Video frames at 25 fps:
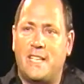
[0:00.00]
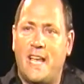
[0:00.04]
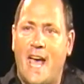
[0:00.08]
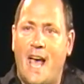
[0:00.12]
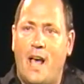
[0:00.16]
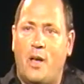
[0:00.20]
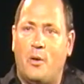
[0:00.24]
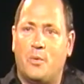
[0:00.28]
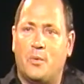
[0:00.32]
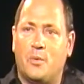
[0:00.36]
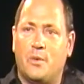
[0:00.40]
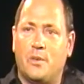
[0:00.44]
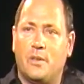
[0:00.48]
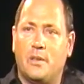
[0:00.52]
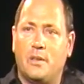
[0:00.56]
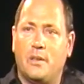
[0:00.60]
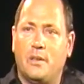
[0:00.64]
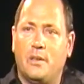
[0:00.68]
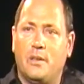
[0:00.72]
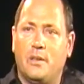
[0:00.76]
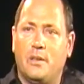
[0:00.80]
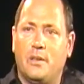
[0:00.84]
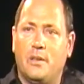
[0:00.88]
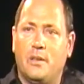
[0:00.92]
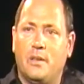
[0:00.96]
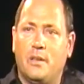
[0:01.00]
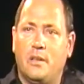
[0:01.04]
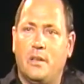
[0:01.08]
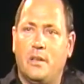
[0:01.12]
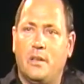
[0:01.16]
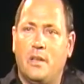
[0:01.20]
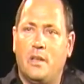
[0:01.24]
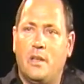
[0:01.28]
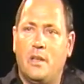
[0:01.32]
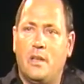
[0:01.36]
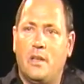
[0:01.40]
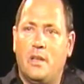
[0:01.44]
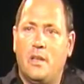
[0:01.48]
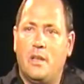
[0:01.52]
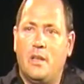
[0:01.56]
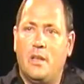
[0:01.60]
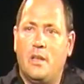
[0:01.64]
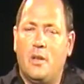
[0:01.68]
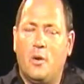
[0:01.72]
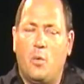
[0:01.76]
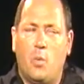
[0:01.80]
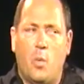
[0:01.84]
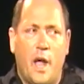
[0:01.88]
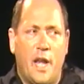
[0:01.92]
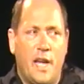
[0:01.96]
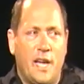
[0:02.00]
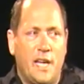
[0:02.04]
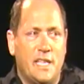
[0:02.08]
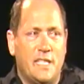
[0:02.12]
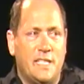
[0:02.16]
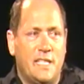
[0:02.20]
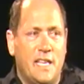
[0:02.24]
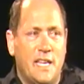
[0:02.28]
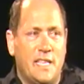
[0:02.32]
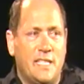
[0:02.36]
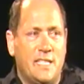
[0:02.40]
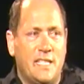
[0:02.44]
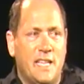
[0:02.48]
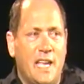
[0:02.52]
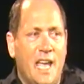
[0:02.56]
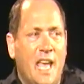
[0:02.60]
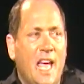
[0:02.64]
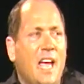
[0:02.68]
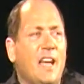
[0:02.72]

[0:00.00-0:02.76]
down. When he did,